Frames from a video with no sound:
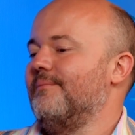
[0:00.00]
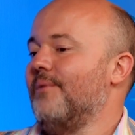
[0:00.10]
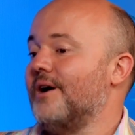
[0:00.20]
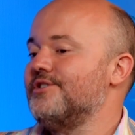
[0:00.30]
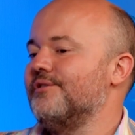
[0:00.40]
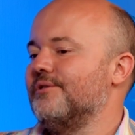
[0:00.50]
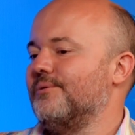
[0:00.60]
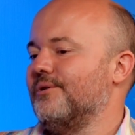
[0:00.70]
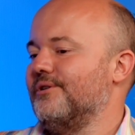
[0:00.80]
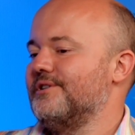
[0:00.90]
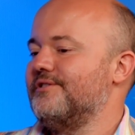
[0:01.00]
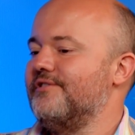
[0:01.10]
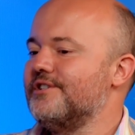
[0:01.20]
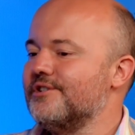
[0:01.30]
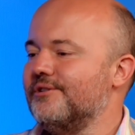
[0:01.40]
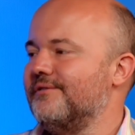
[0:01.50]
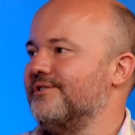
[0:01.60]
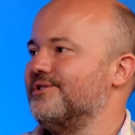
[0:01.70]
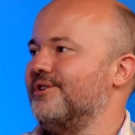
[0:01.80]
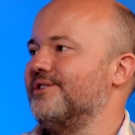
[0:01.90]
much of the world's physical
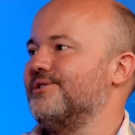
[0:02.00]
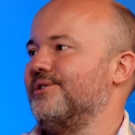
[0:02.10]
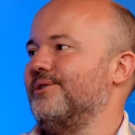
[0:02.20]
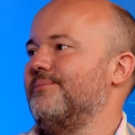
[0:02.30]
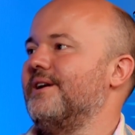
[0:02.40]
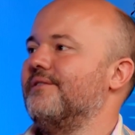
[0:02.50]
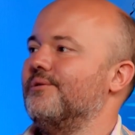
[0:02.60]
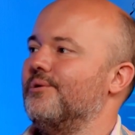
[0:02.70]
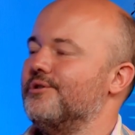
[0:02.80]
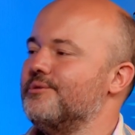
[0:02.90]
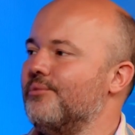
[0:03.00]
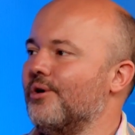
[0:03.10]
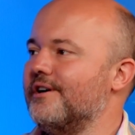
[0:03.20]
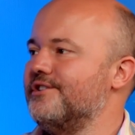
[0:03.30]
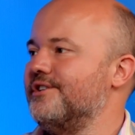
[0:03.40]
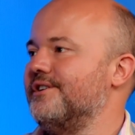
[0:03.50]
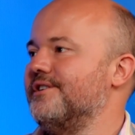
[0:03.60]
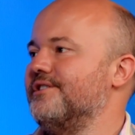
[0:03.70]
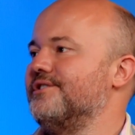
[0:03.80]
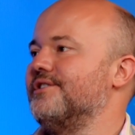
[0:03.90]
infrastructure, many of the world's
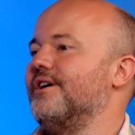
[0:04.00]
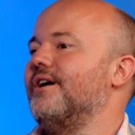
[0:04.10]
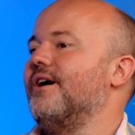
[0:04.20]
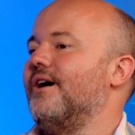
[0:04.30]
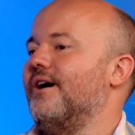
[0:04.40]
mortgages,